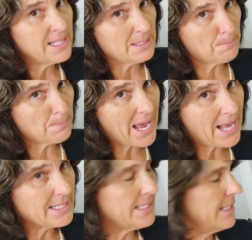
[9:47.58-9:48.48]
the
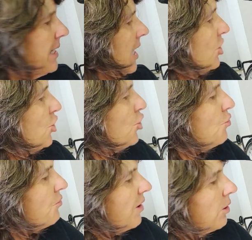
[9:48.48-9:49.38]
pads are
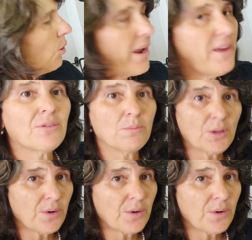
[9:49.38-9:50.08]
too far away from the